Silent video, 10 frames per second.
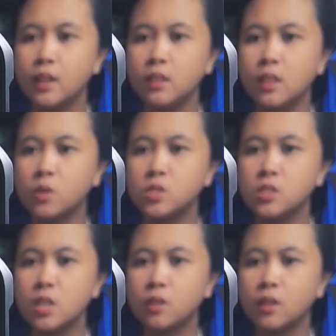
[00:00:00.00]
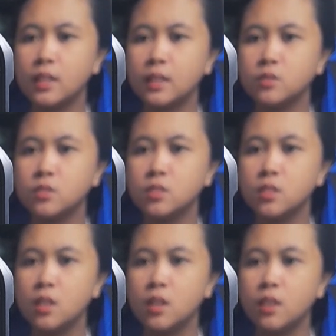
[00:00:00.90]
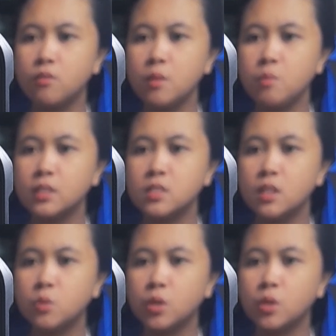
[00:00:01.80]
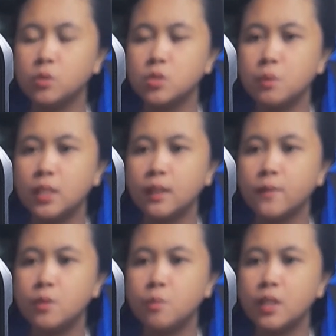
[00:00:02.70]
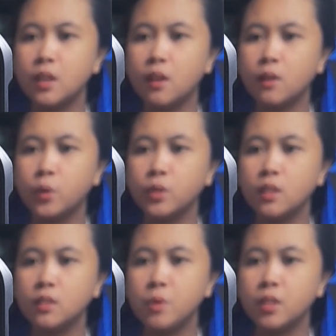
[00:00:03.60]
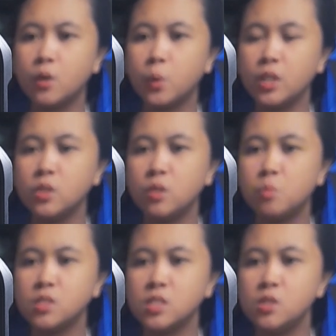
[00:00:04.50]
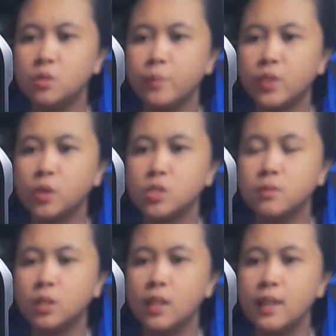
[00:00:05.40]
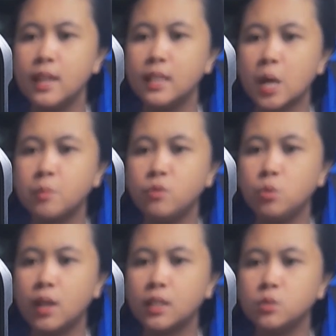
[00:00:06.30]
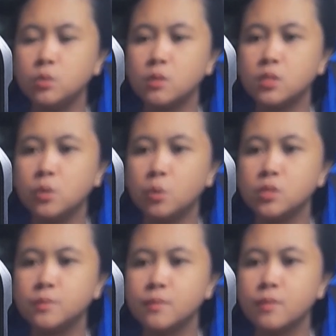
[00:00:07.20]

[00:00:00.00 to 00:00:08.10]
The auctioneer announced three bids that were close to winning the bid according to the procedure. First of all, top of Durak, 2,000 gold.